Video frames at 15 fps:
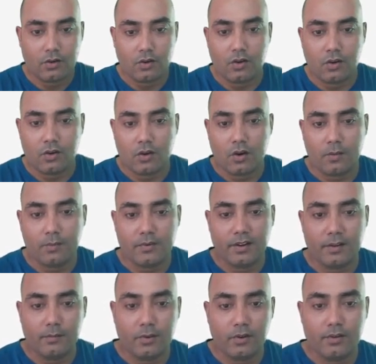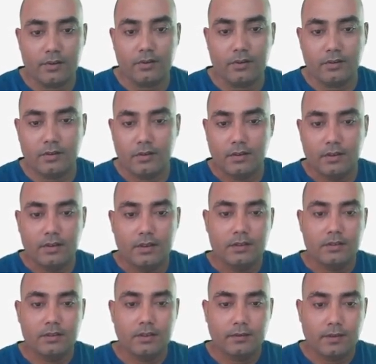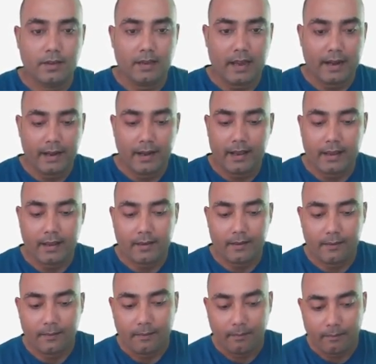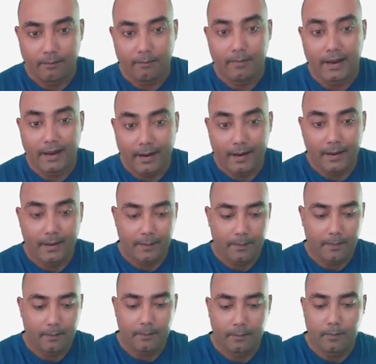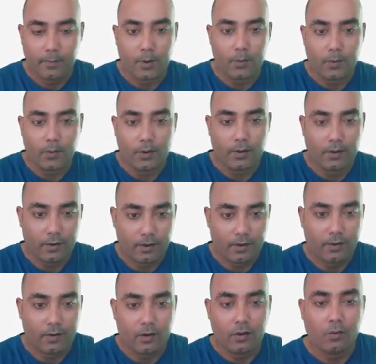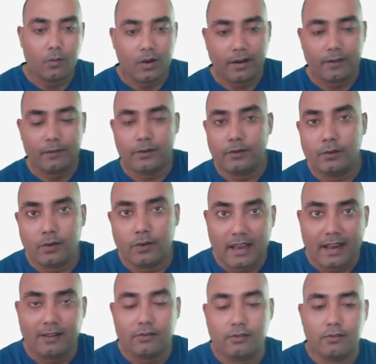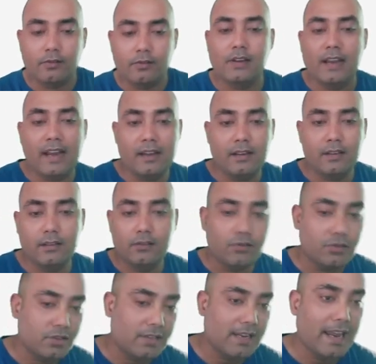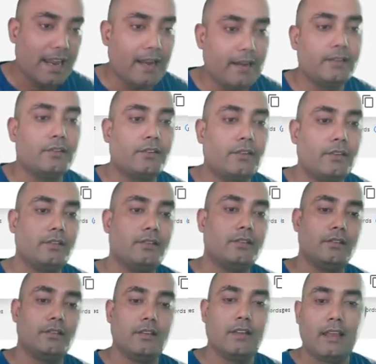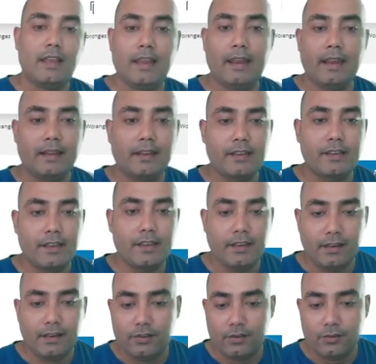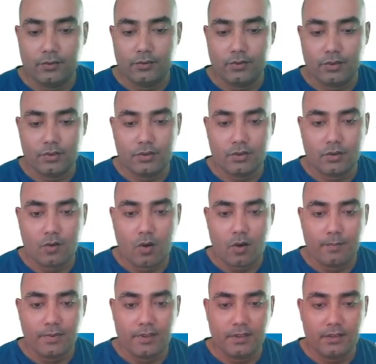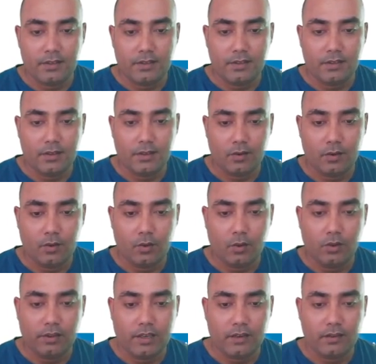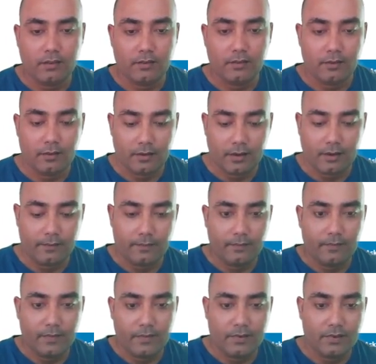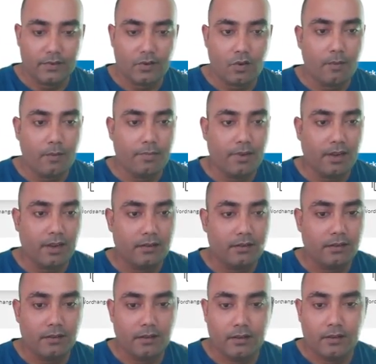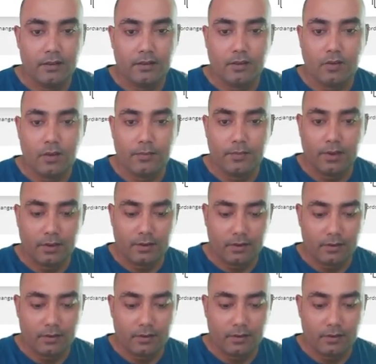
top 10 money saving idea by Pawan, or whatever you would like to add, just add it, okay. And again you just copy this whole thing, okay, just copy it, come here